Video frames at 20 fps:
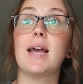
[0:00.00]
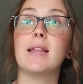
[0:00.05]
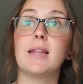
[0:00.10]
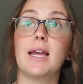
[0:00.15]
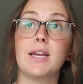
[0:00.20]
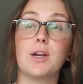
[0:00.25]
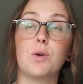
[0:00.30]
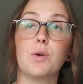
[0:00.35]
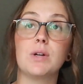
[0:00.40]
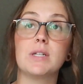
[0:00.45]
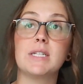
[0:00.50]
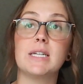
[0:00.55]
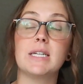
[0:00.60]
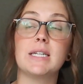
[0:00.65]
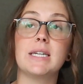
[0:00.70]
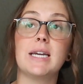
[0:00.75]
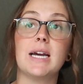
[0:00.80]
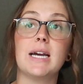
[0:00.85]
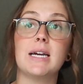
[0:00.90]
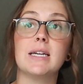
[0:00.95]
like
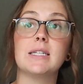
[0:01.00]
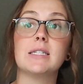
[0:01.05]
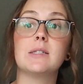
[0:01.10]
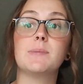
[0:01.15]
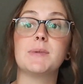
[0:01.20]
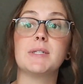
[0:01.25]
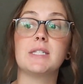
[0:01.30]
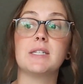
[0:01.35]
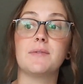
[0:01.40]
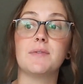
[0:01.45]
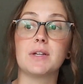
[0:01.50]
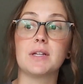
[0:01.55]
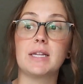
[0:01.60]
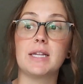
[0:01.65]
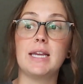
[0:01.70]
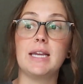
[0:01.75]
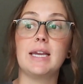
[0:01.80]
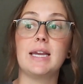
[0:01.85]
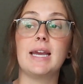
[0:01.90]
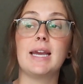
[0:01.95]
Cordelia specifically.